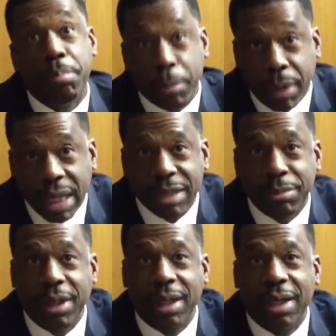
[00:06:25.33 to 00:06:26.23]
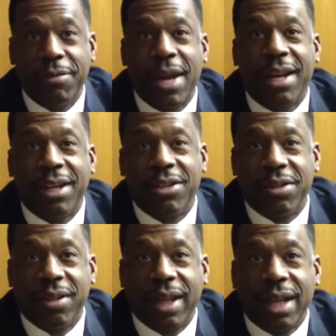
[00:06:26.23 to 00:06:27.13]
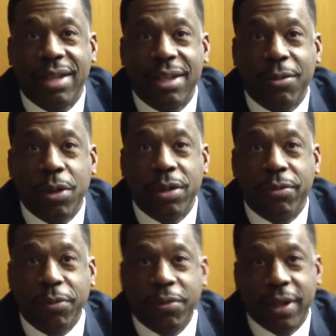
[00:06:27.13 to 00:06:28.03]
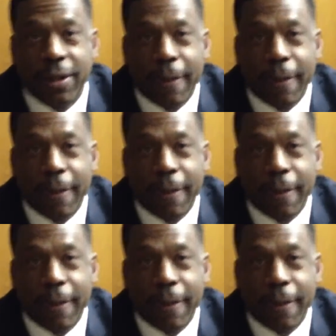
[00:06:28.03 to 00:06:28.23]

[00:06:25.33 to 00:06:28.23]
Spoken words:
the possibility of adding to that wonderful fund.